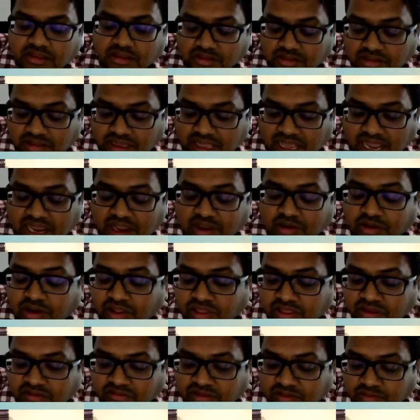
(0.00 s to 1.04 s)
The
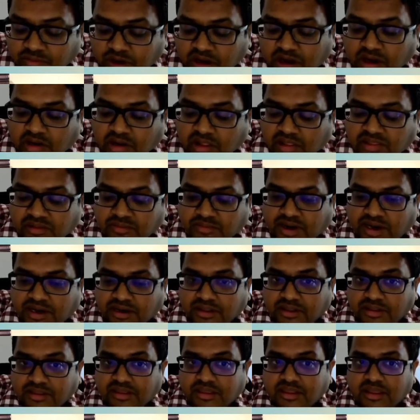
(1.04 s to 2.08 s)
accuracy of the model also
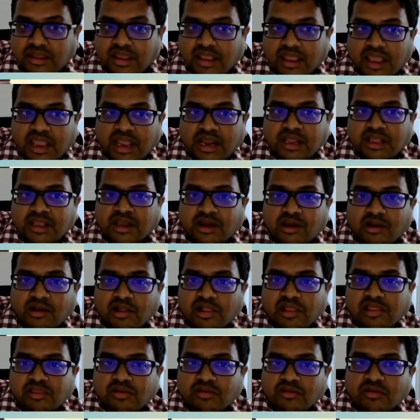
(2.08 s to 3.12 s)
matters. And here
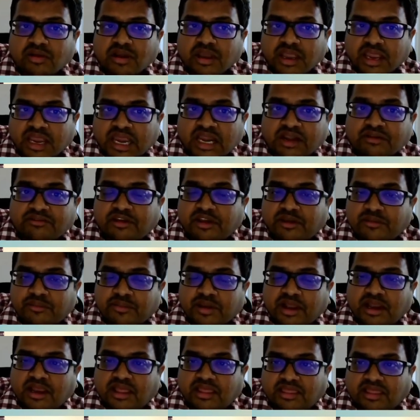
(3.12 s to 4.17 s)
also,
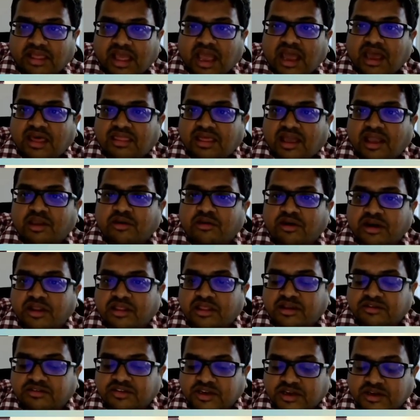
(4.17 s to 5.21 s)
HeatWave ML is as accurate
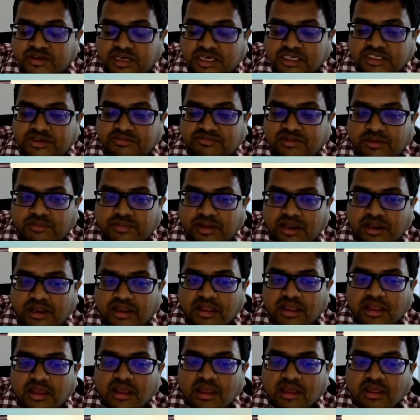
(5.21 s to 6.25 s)
as Redshift ML.
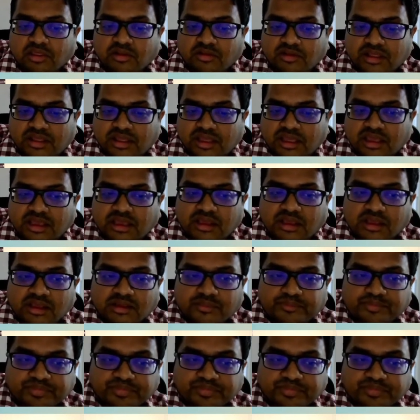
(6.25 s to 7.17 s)
So the